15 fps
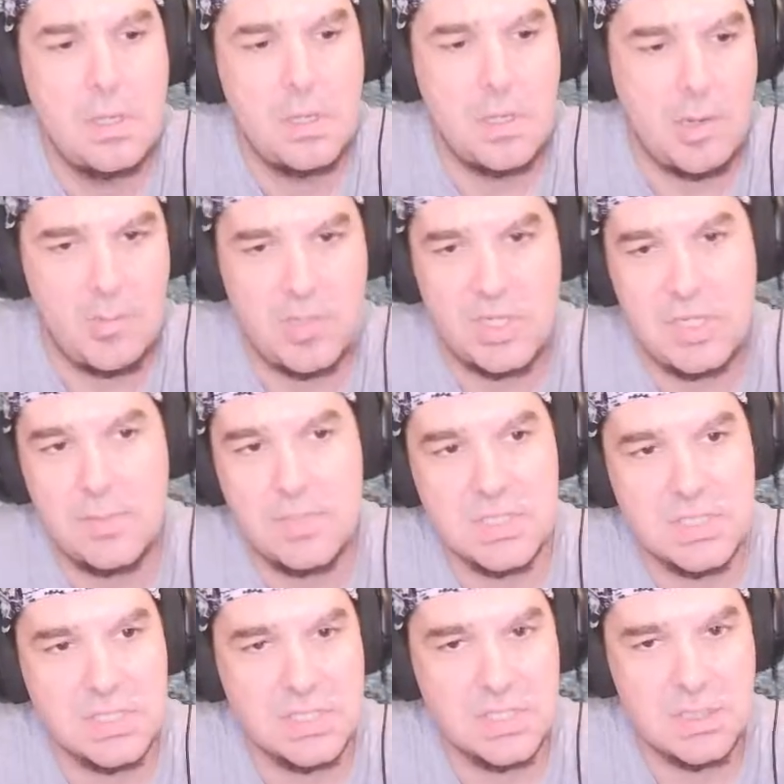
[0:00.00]
I'm going to keep the
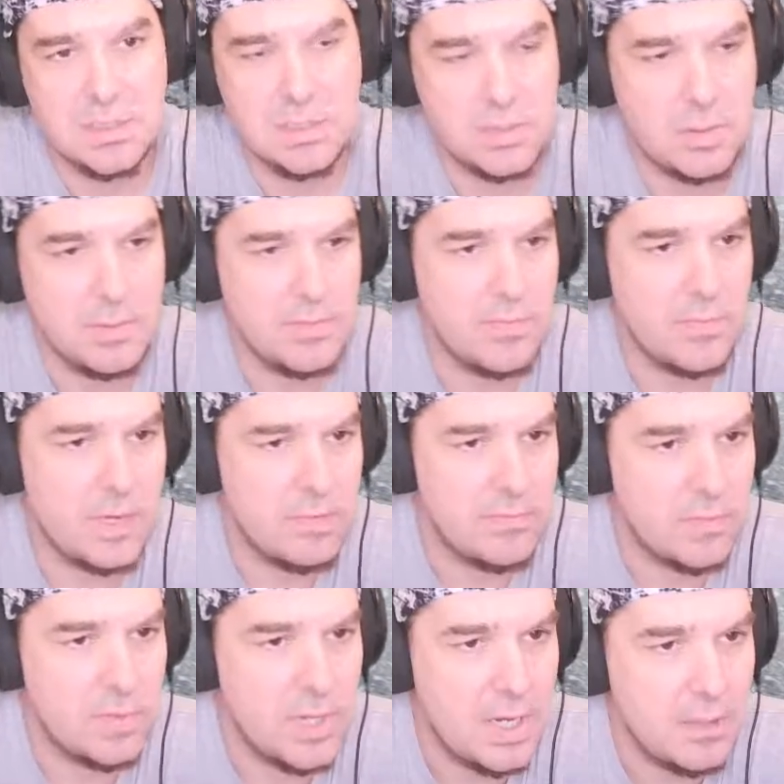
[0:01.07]
6 in there. That's probably fine
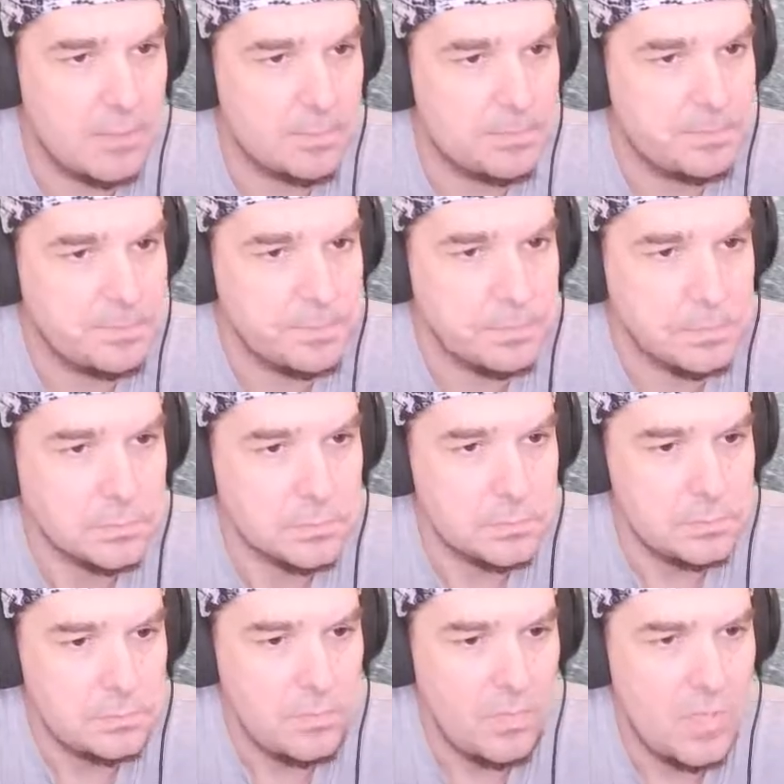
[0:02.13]
for now.
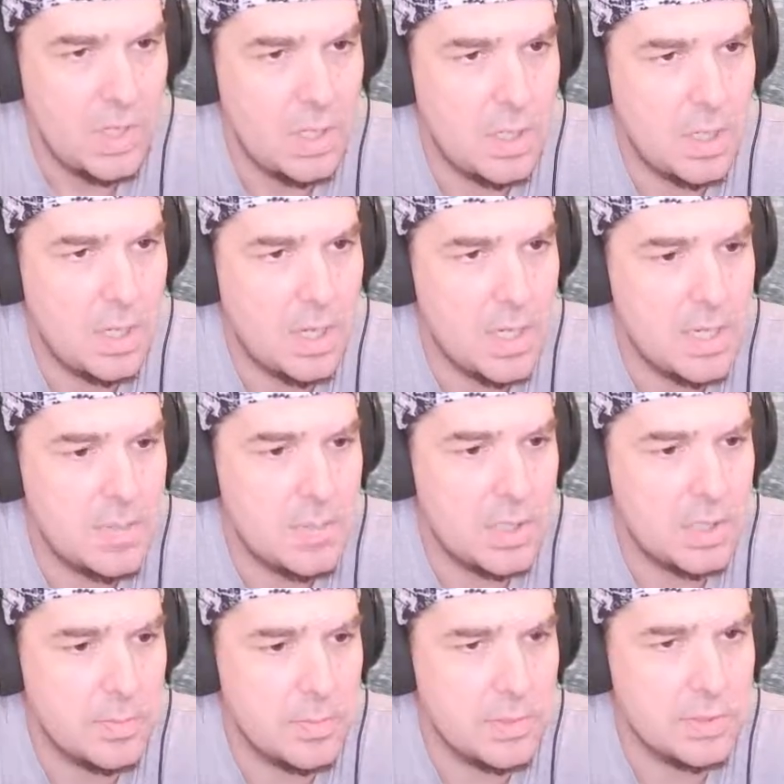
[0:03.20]
I am going to
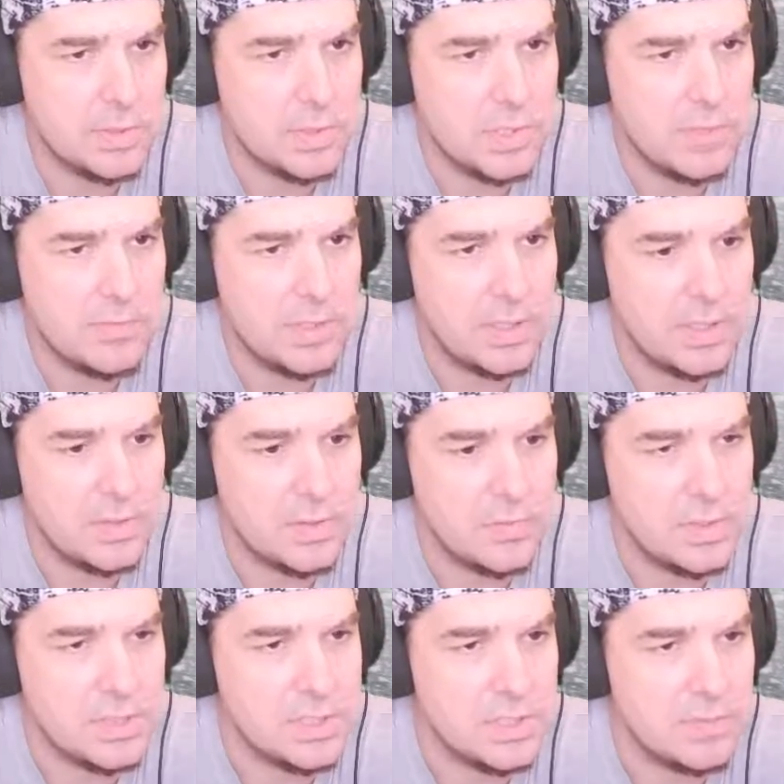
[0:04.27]
upgrade the driveline and the
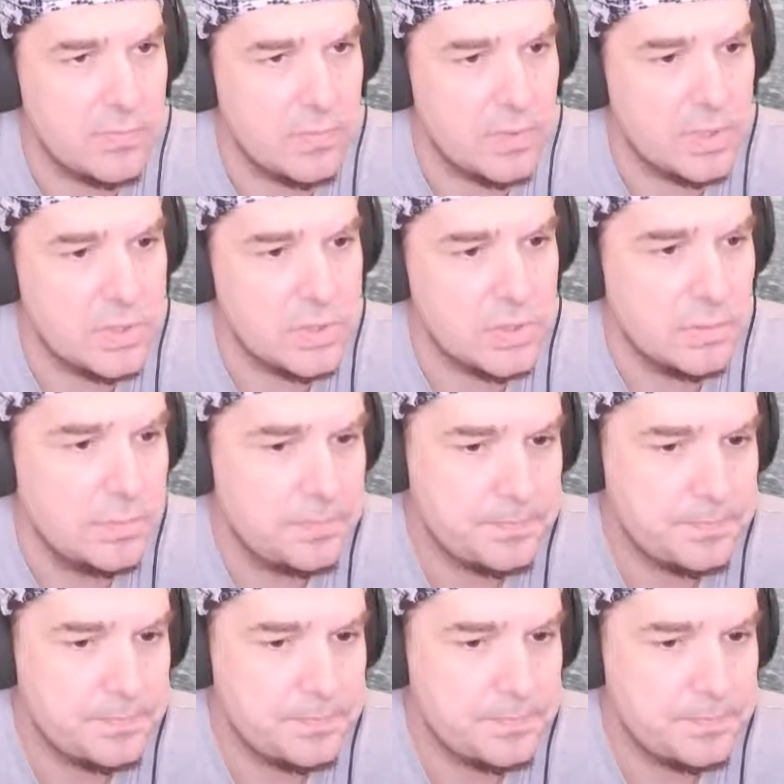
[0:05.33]
race differential.